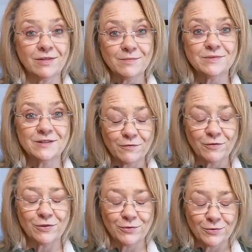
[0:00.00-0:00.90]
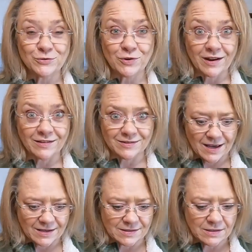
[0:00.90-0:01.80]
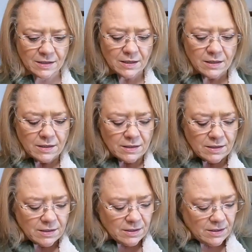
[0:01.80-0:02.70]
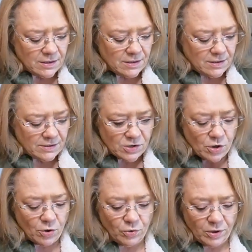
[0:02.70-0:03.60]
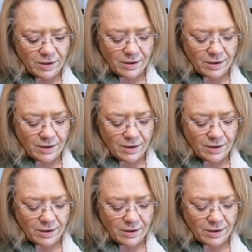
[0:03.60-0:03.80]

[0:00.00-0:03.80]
them suffer through a triangle test? So,